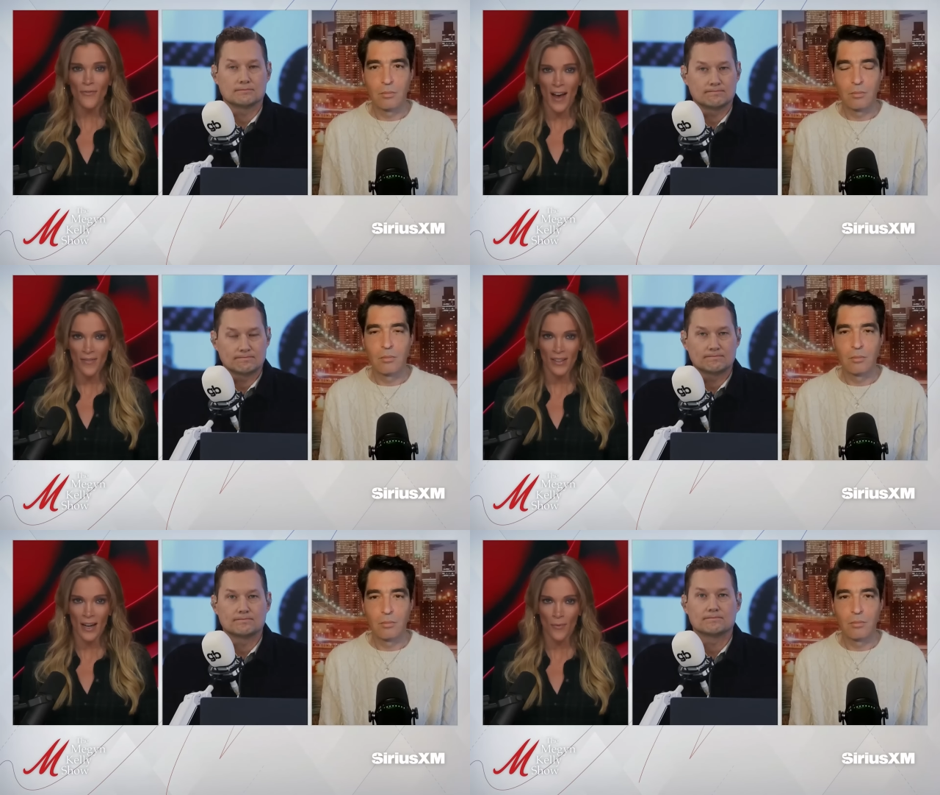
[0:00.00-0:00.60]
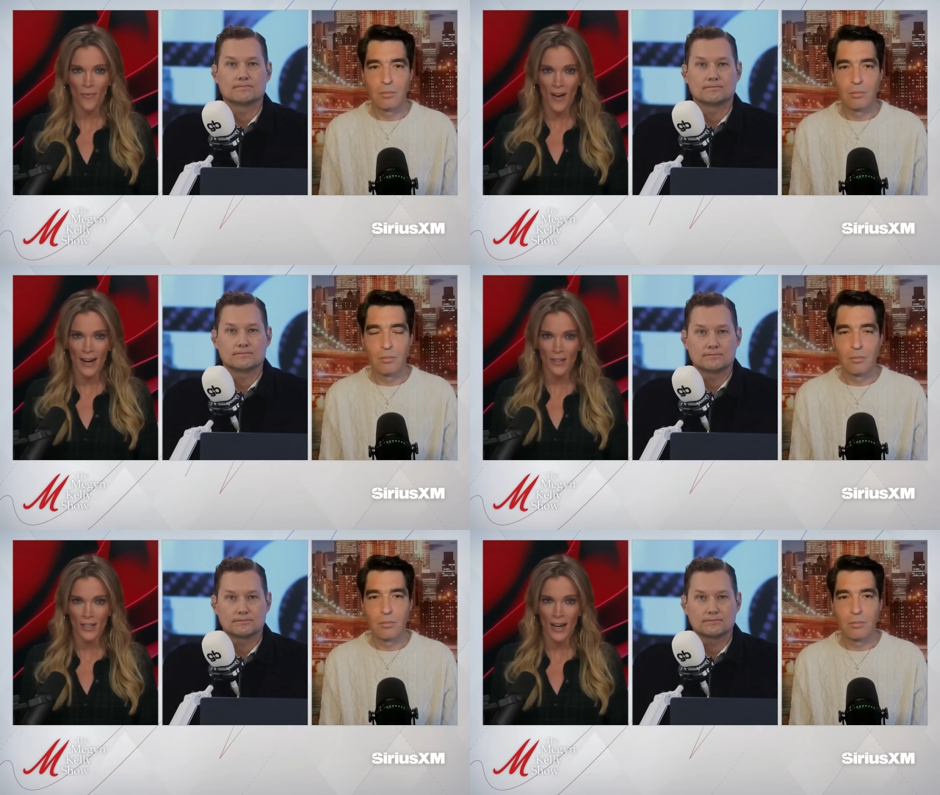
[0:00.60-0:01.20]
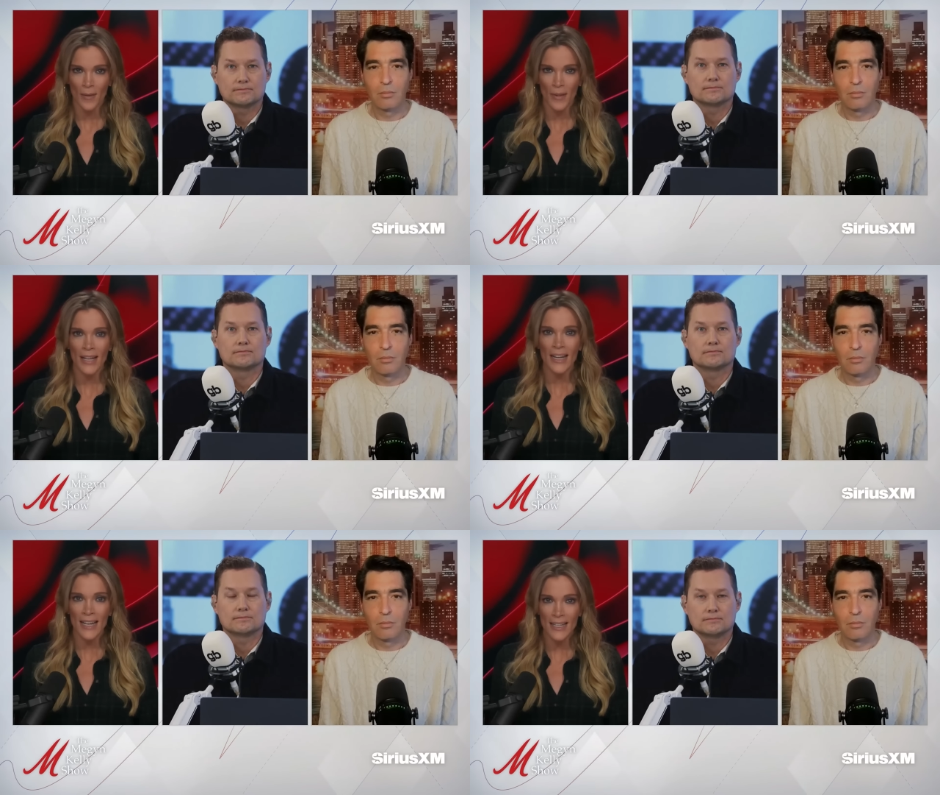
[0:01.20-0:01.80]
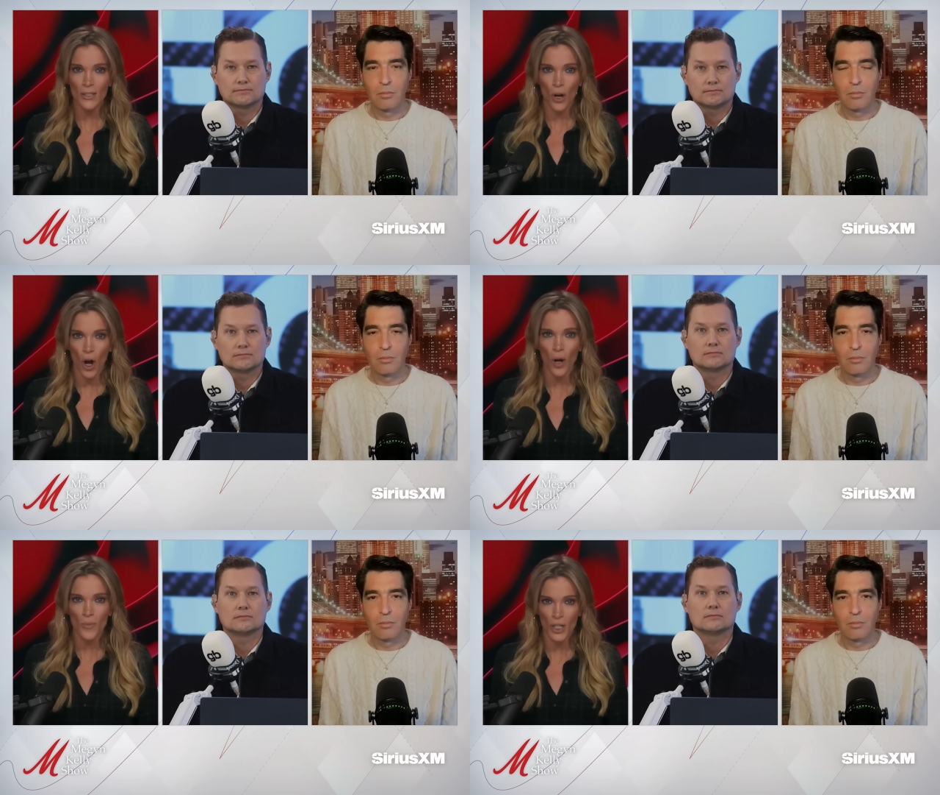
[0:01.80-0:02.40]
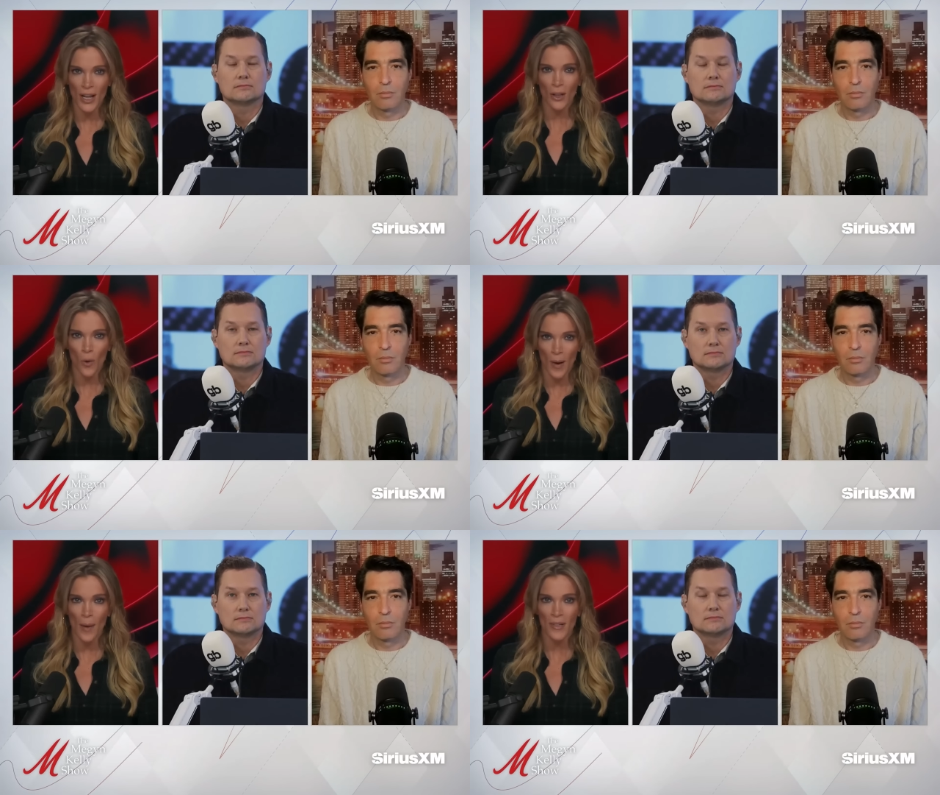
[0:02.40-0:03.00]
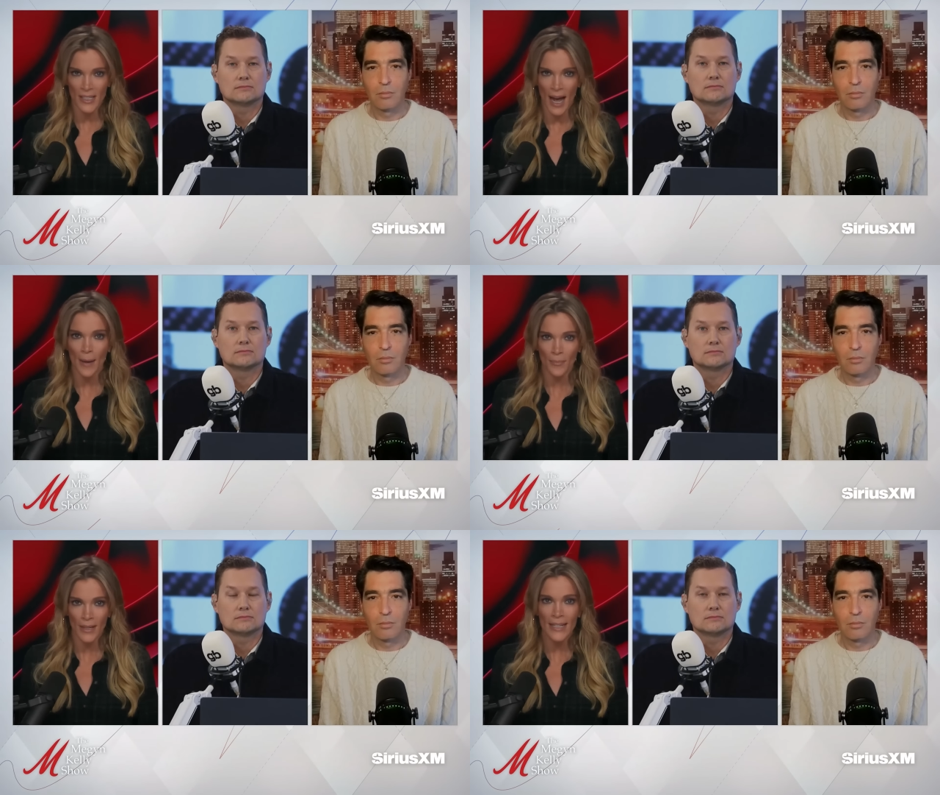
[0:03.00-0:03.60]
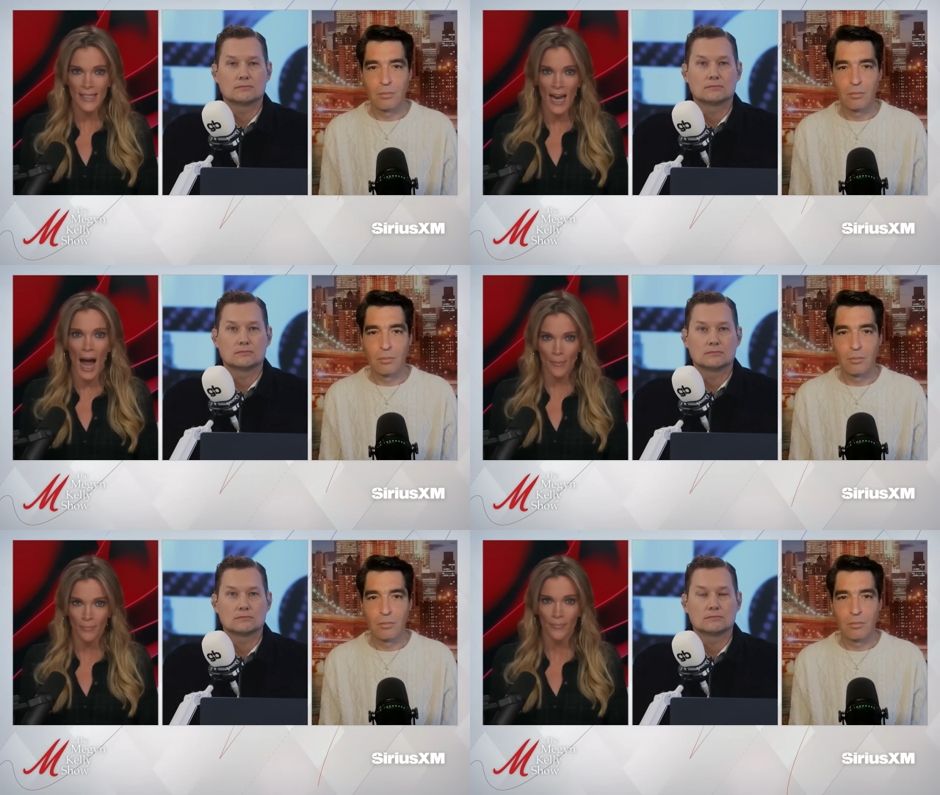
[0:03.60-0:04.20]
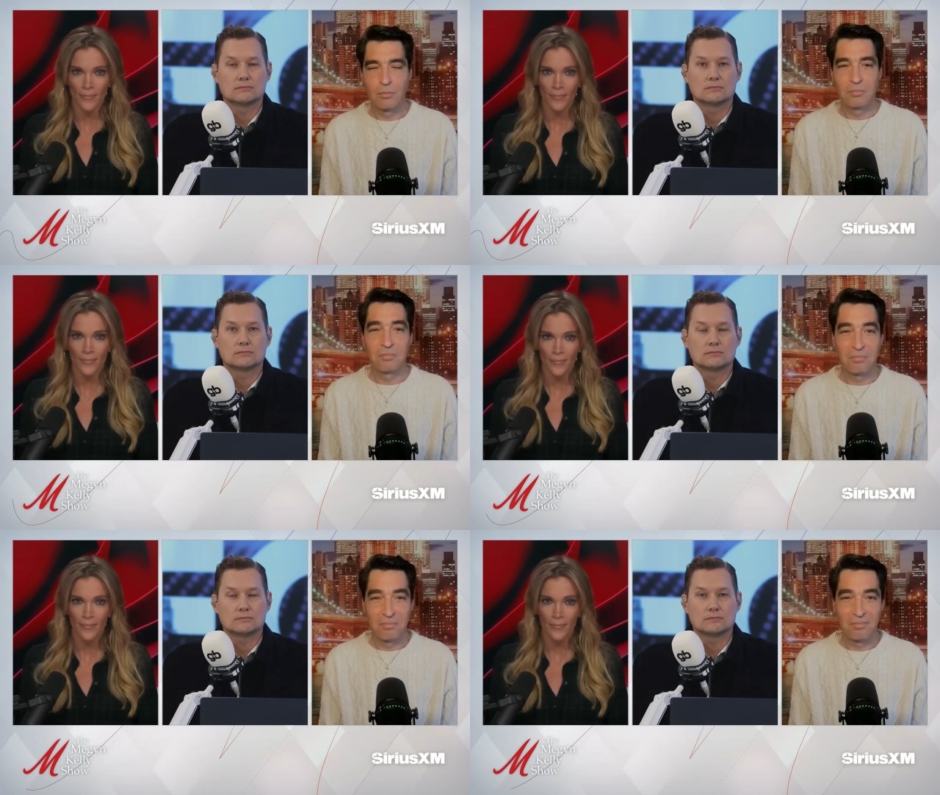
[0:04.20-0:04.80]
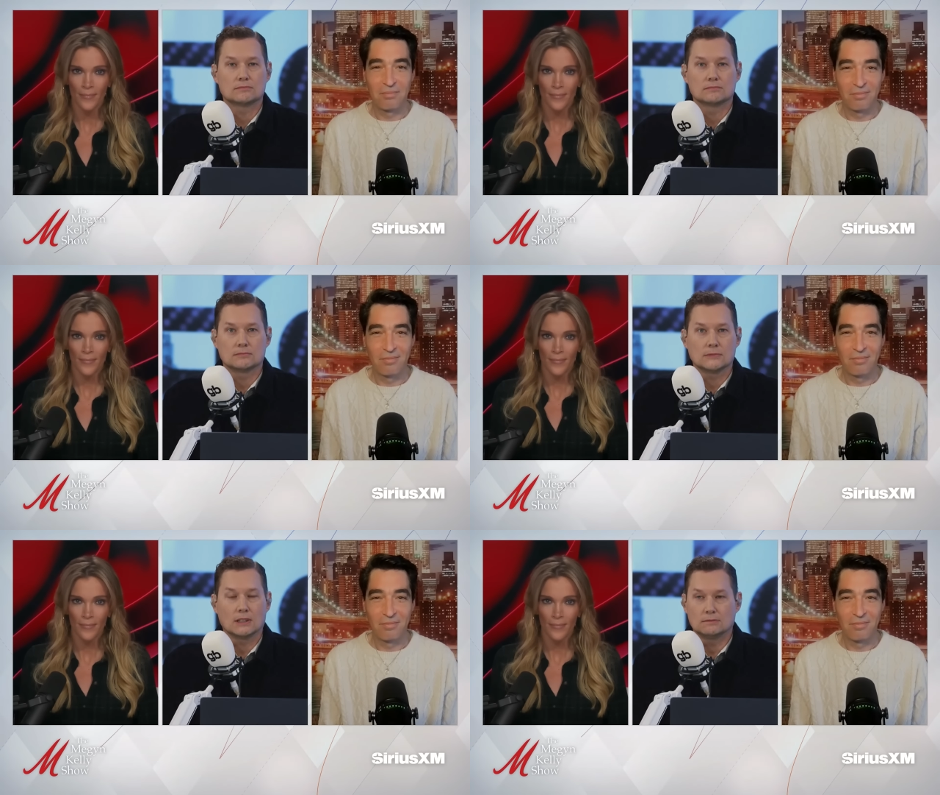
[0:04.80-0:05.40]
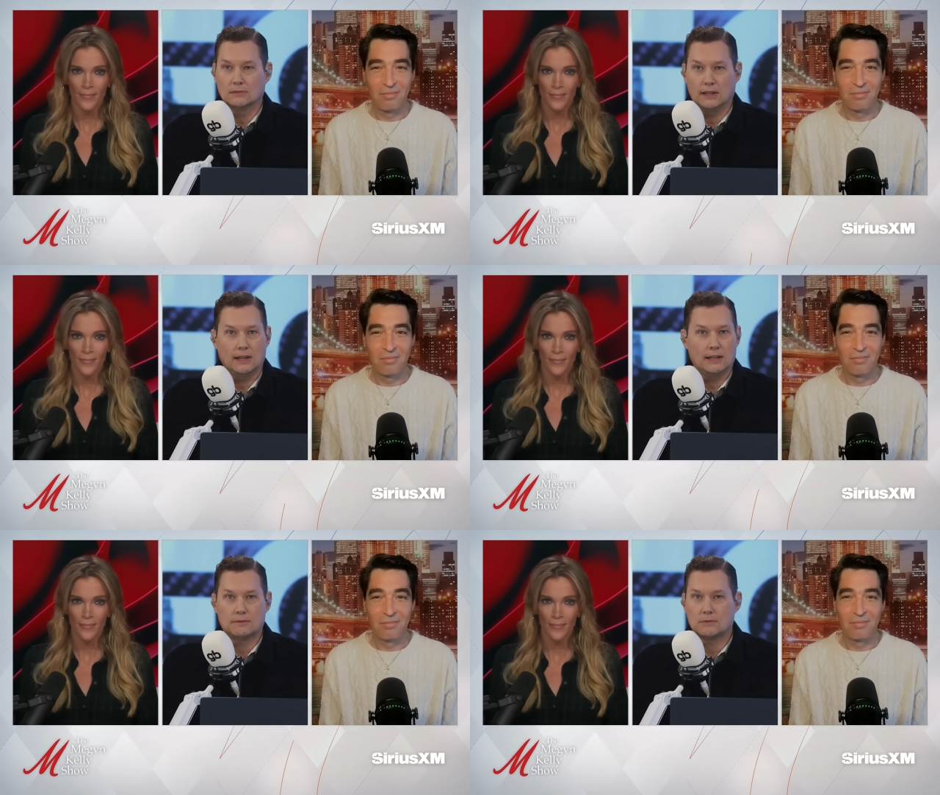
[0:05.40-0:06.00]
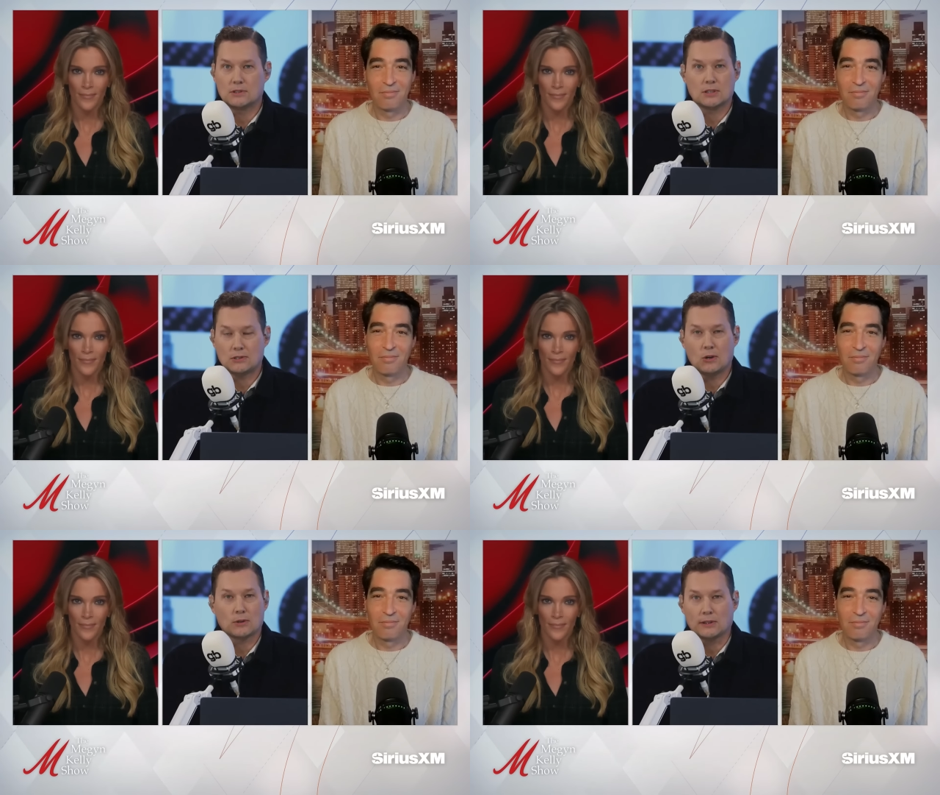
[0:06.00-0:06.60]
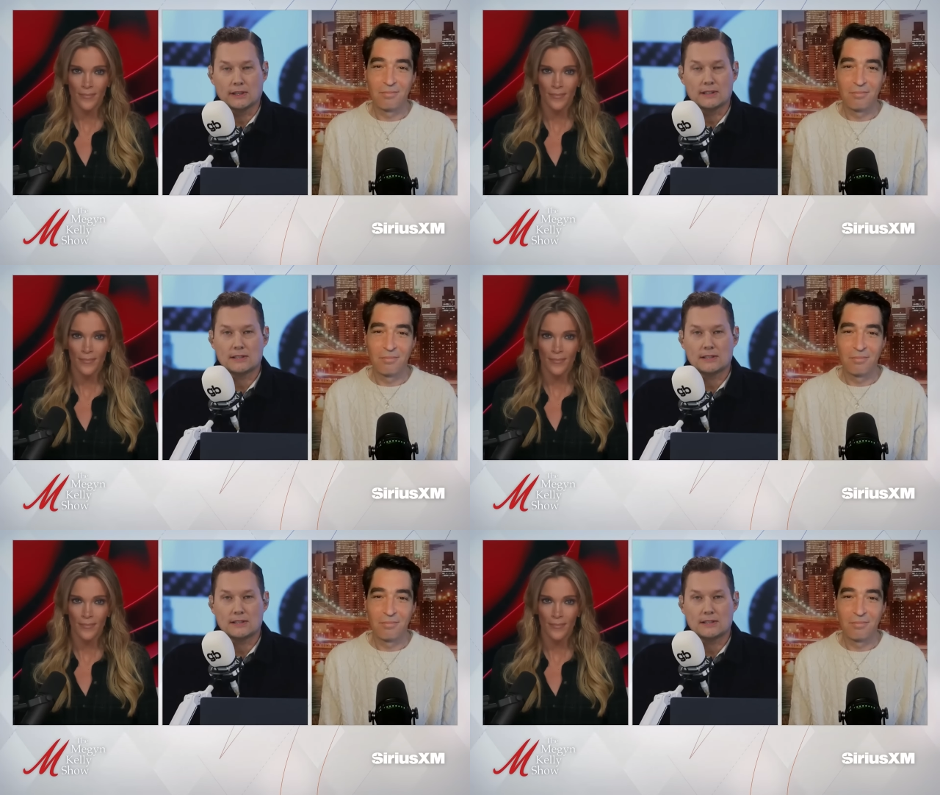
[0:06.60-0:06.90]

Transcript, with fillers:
Speaker 1: five-alarm fire time. It is call Michelle Obama time. It's time.
Speaker 2: It totally is.